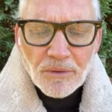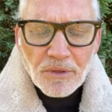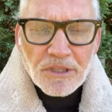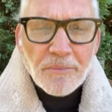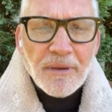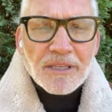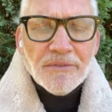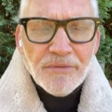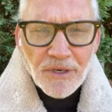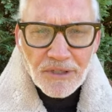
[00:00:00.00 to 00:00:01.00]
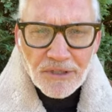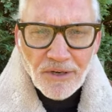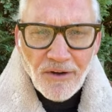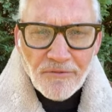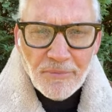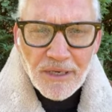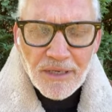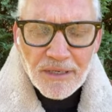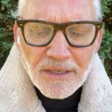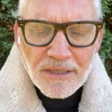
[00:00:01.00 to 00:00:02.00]
What's the best version of
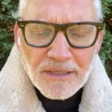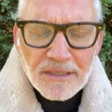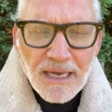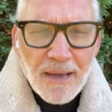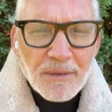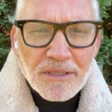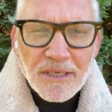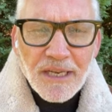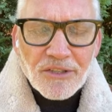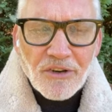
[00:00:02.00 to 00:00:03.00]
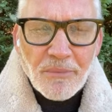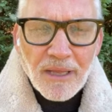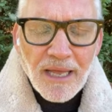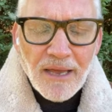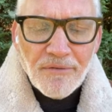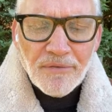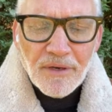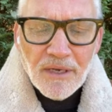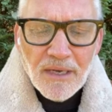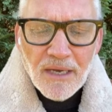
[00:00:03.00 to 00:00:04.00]
me at this time and stage of my life?
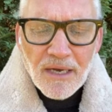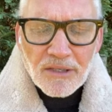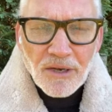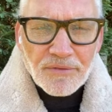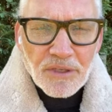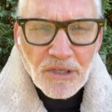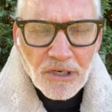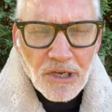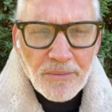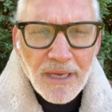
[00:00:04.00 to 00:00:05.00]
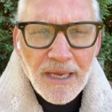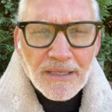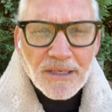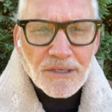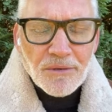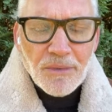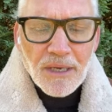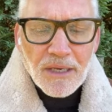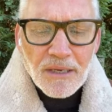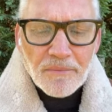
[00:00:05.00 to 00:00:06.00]
Has often not come easy to me.